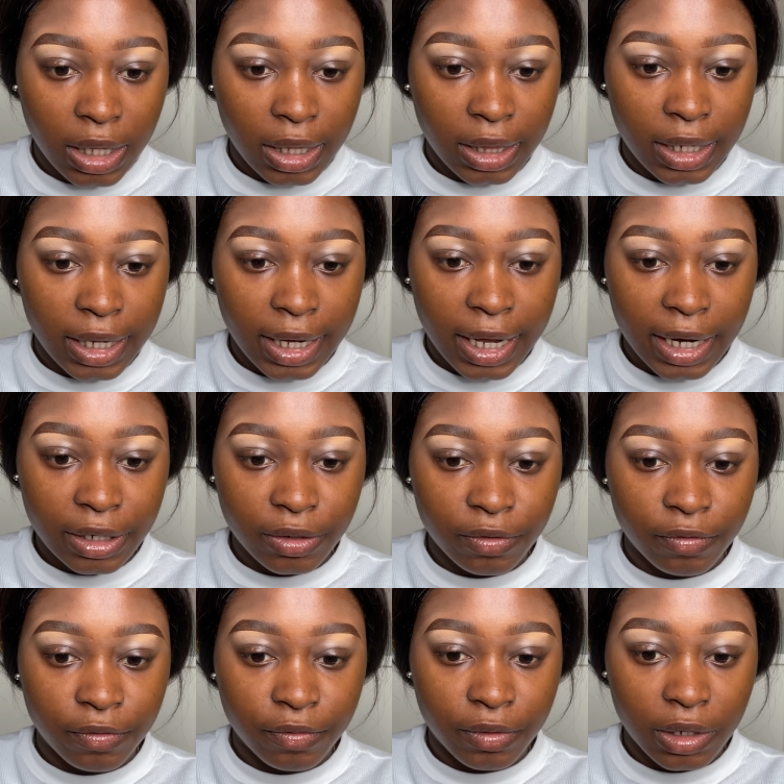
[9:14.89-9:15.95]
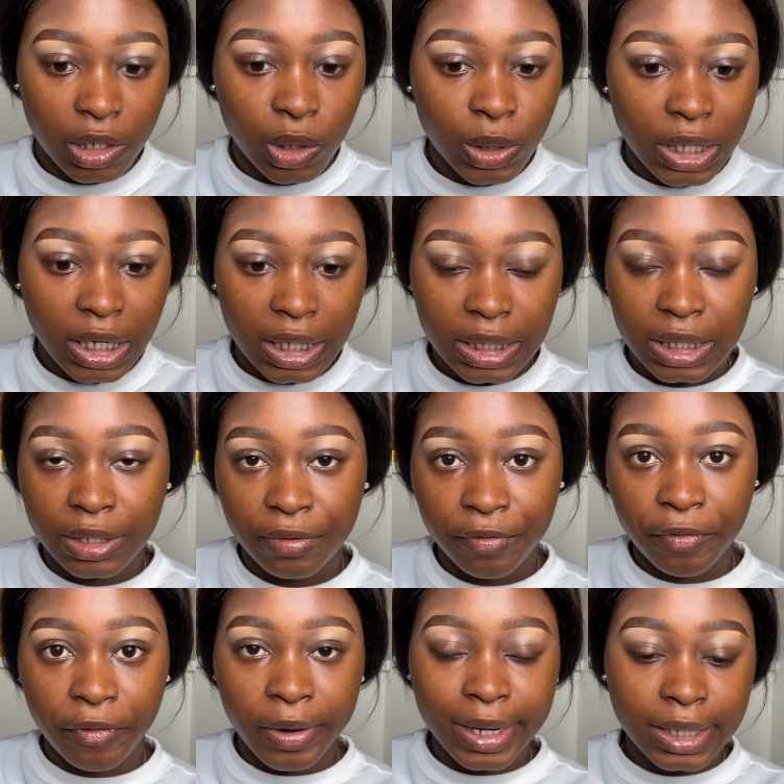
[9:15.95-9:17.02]
they're kind of looking
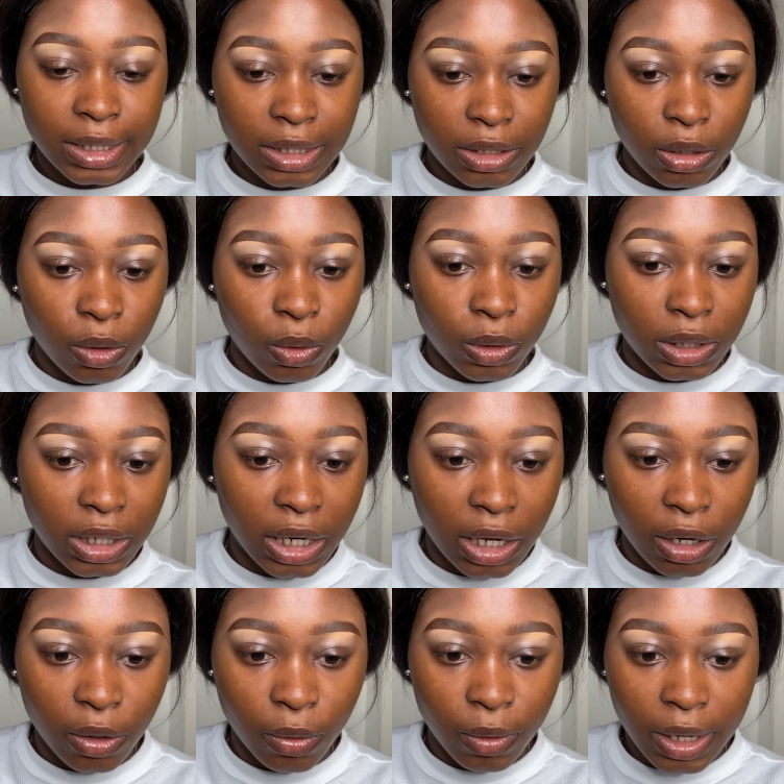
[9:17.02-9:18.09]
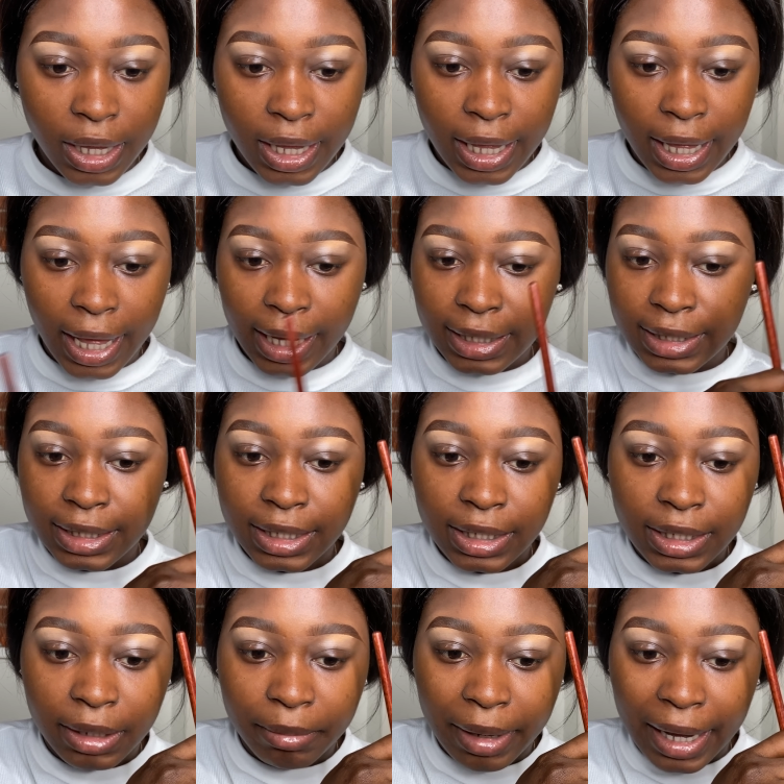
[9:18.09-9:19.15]
different. So now I see
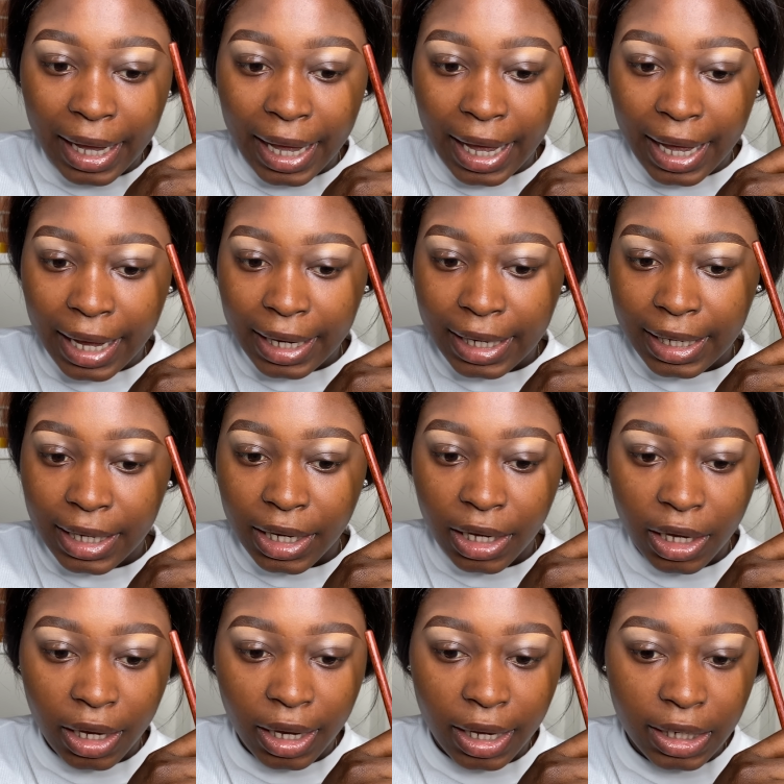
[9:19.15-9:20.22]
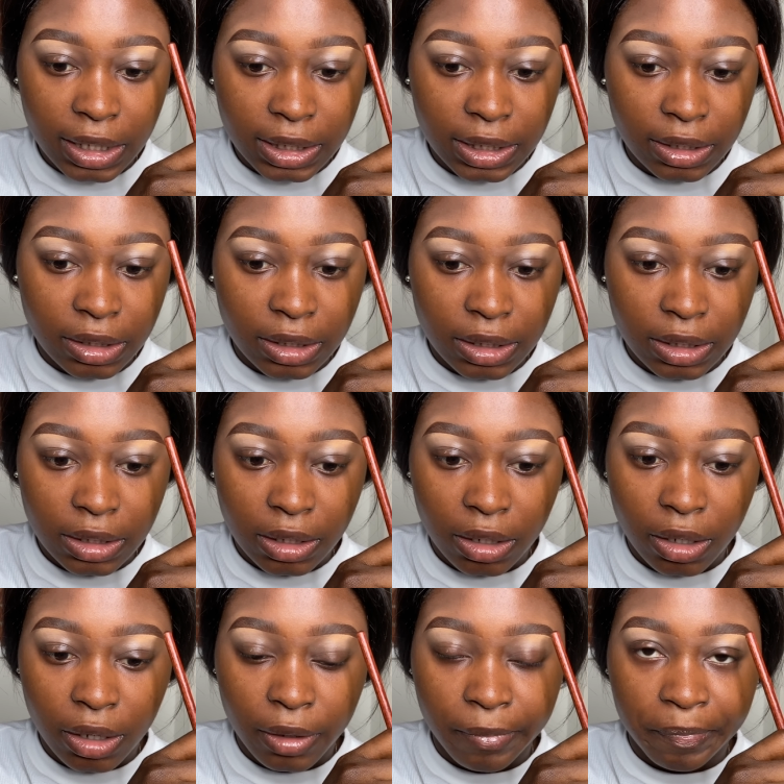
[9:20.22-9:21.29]
that my arc here is
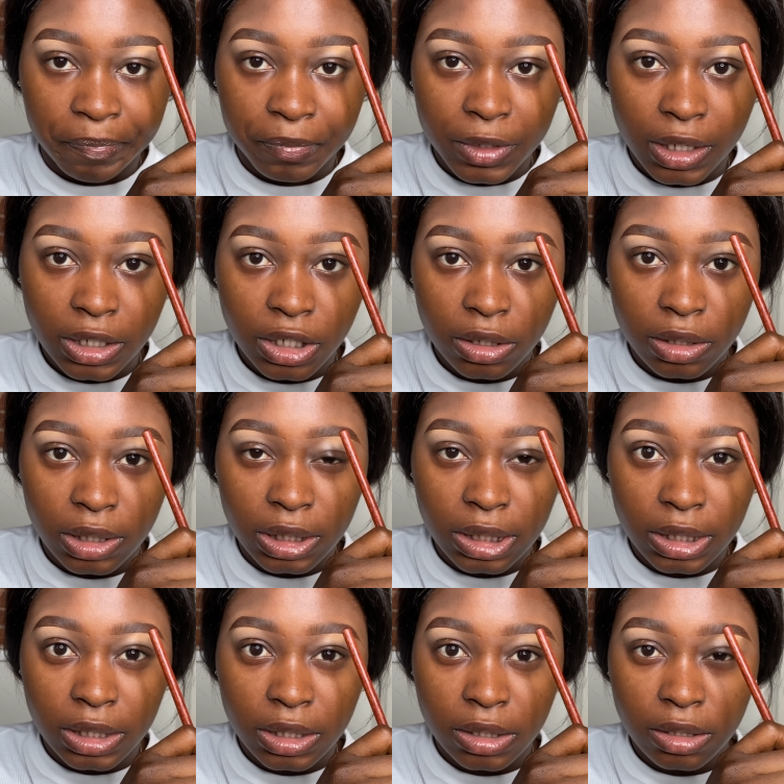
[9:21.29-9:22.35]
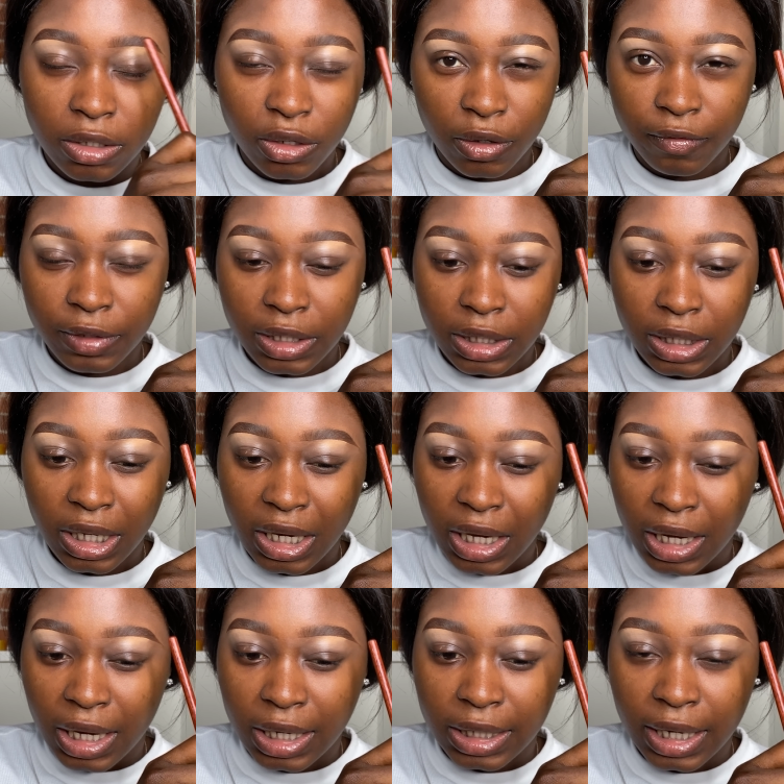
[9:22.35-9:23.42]
it's soft
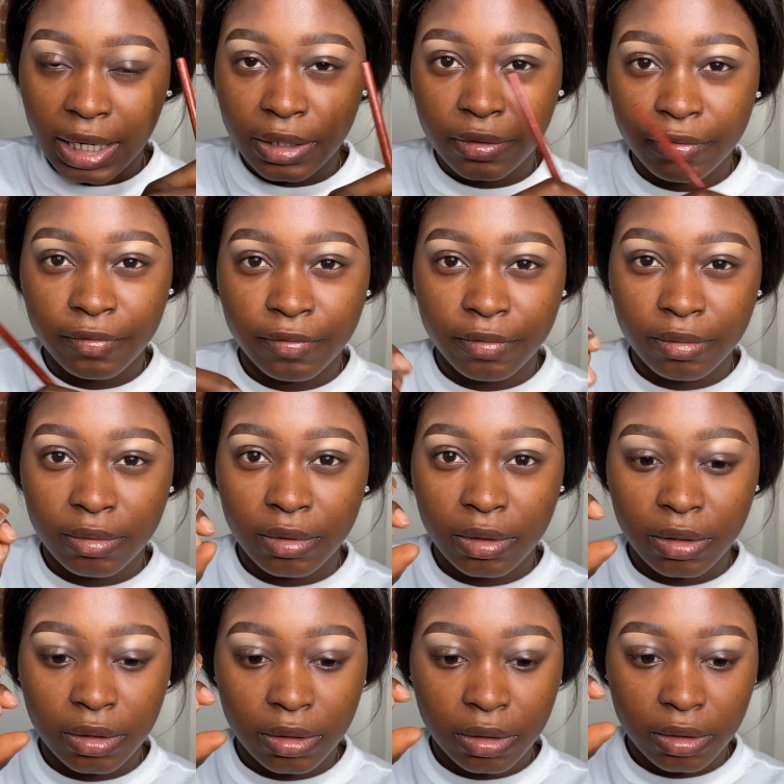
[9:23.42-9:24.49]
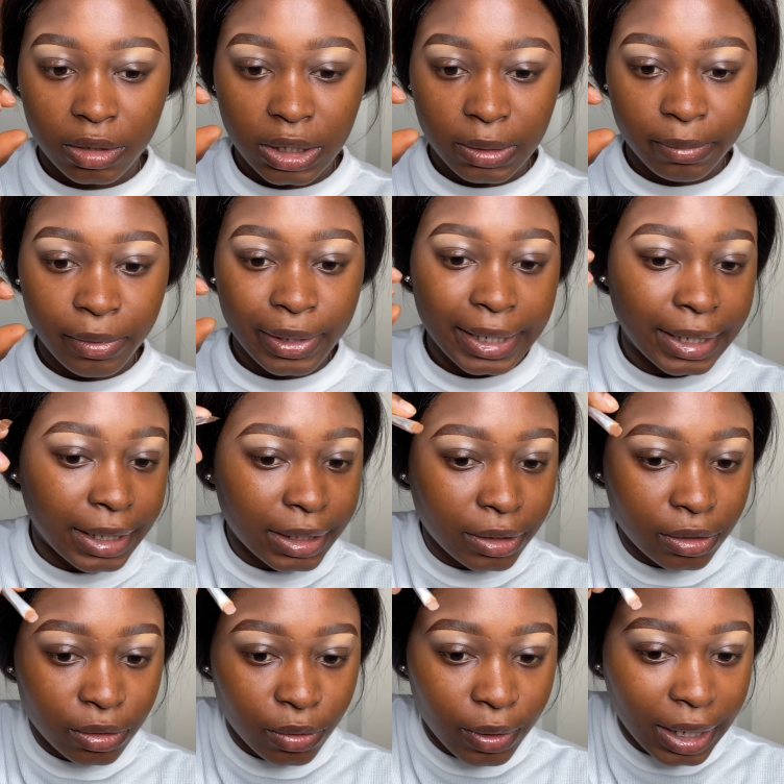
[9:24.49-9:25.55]
and kind of smaller,
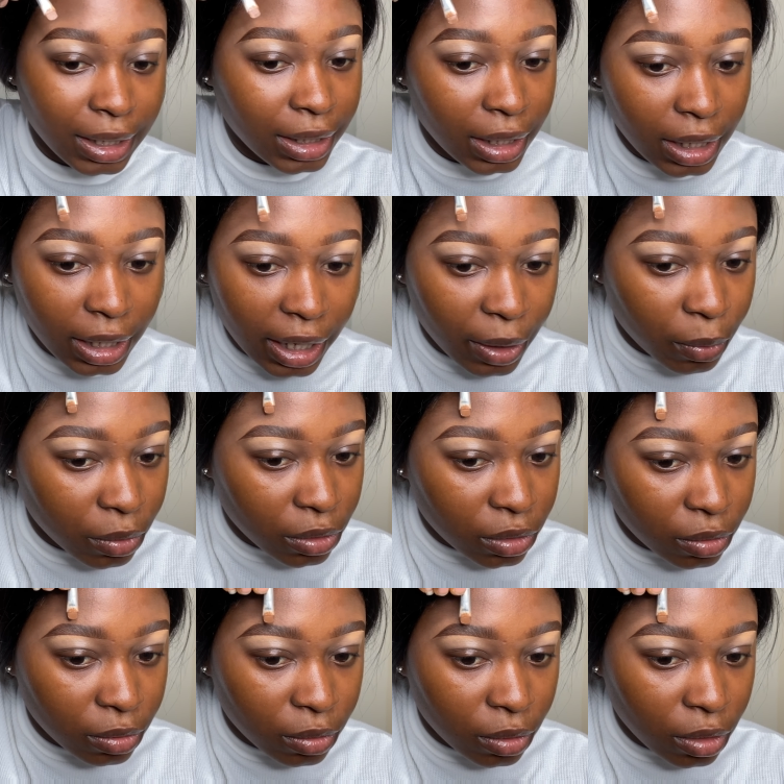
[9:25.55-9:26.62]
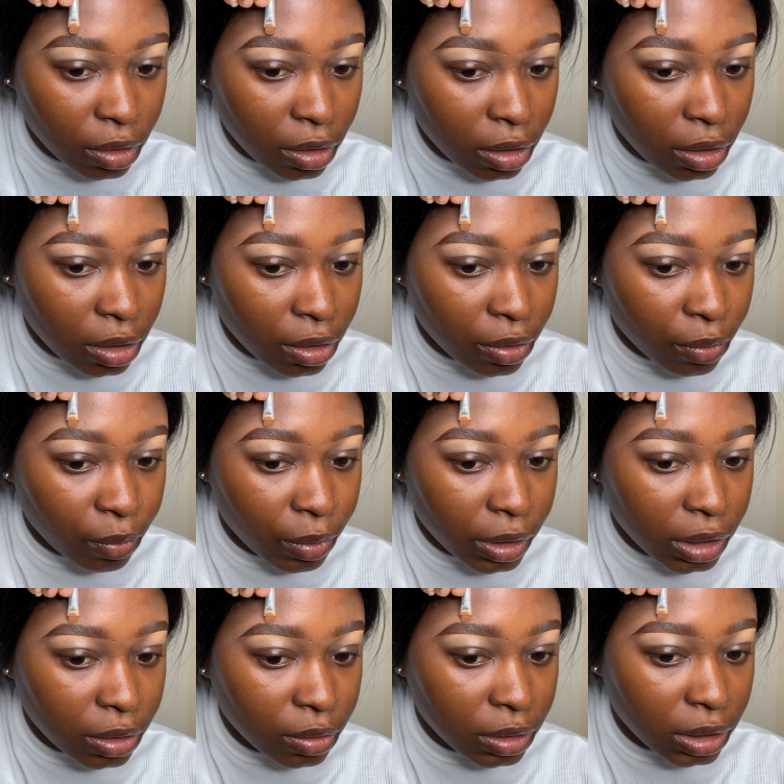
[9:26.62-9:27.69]
so I think I want to
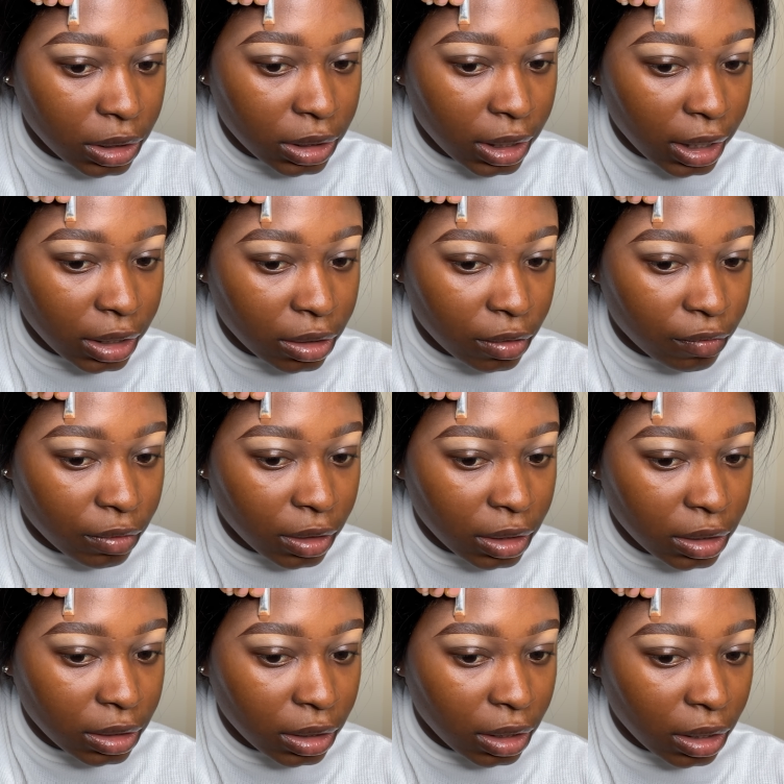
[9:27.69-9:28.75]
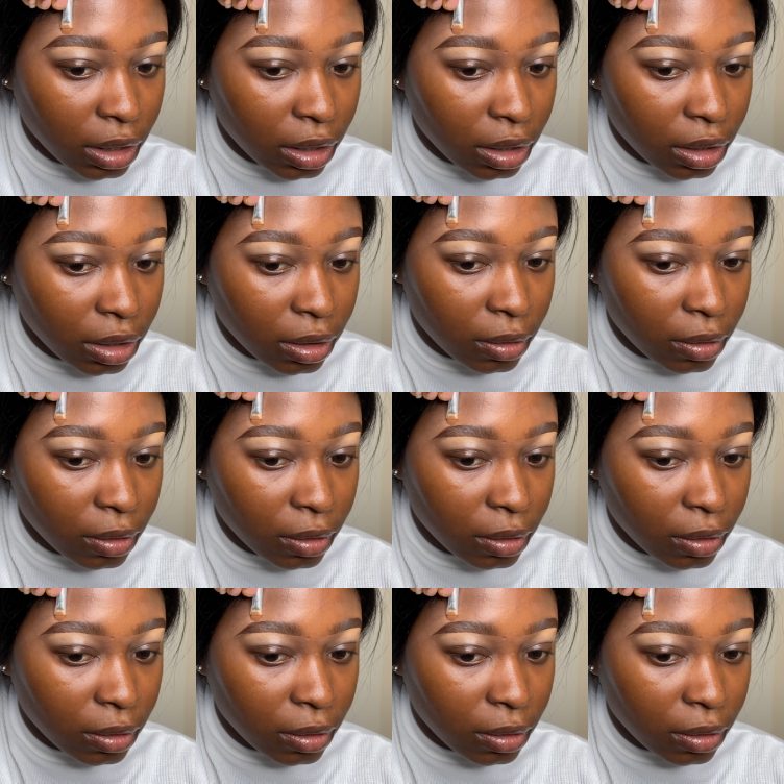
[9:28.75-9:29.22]
reduce the size of this arc.